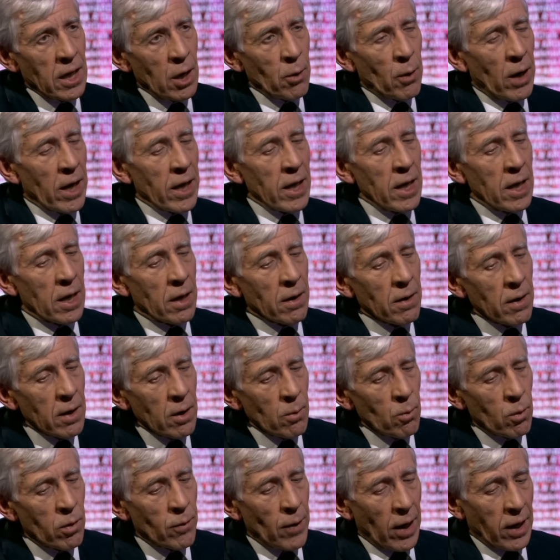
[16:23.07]
UAE
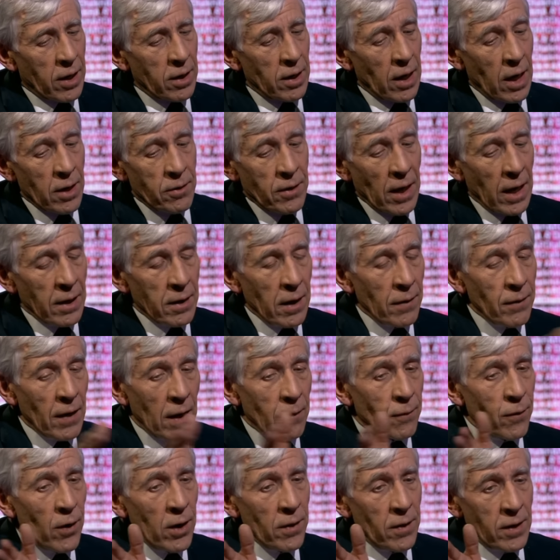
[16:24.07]
will recognise that. And
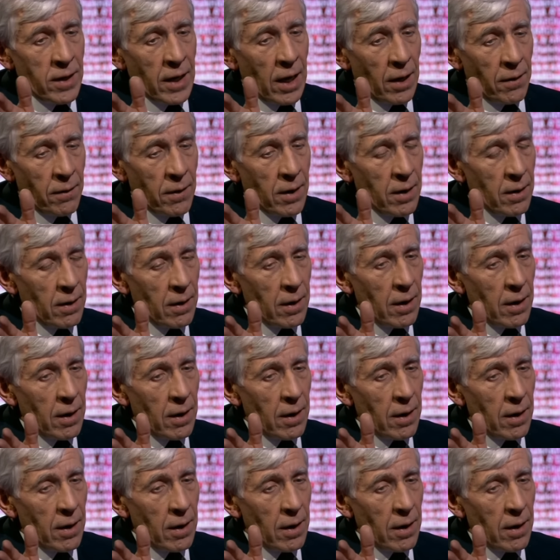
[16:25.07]
then further down